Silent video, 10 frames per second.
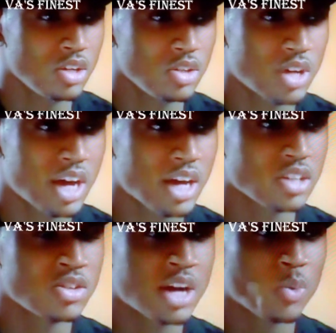You
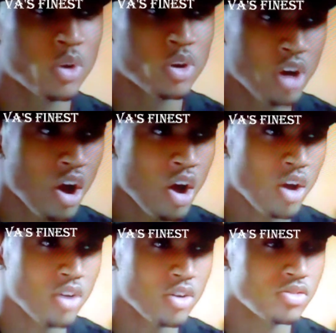gotta work
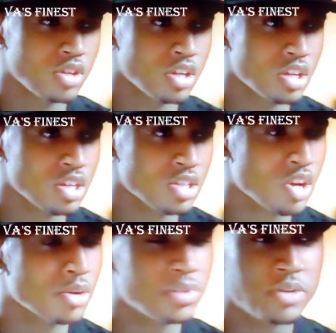hard.
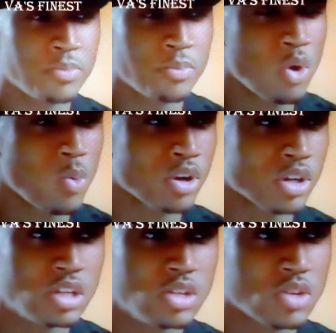It's gonna be more
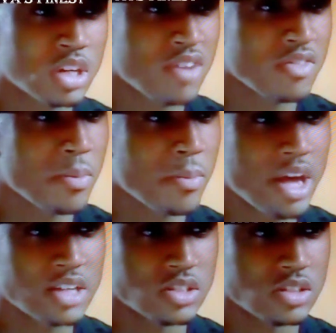work than you could ever
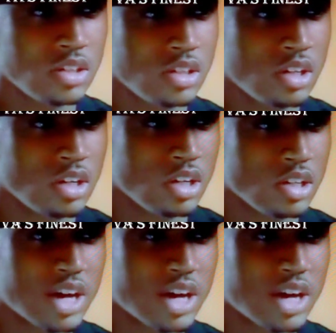imagine.